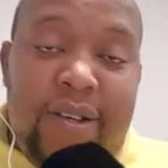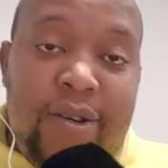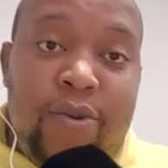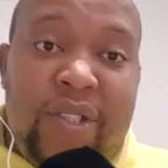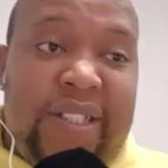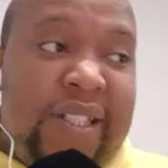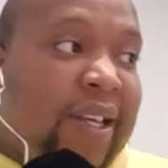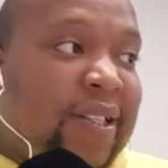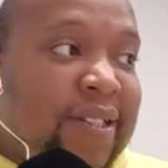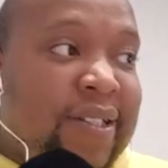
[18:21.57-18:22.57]
Luis
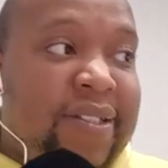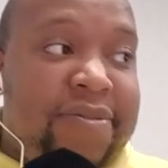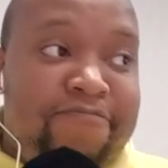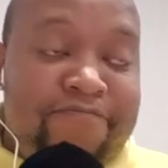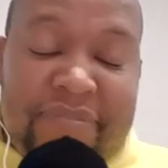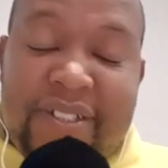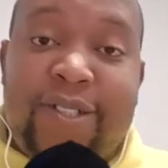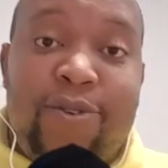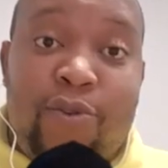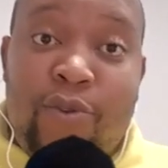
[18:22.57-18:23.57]
Diaz is
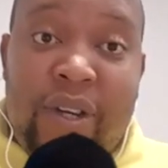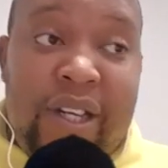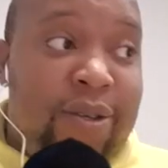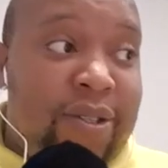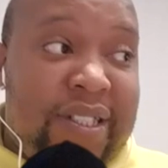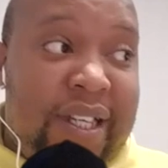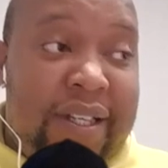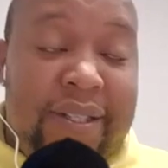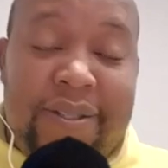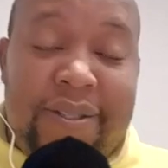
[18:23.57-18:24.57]
a really good
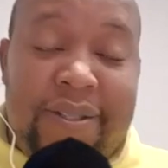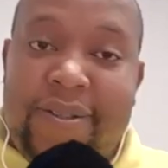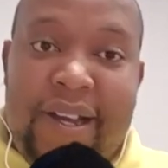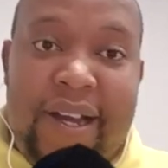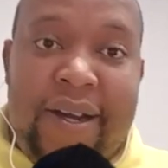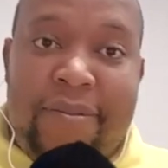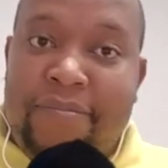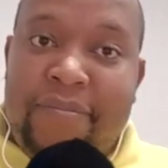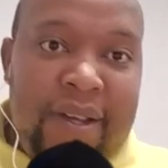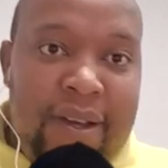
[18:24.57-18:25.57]
signing.
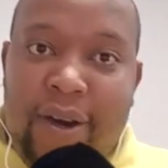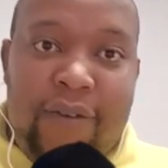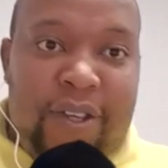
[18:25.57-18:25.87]
Oliver, you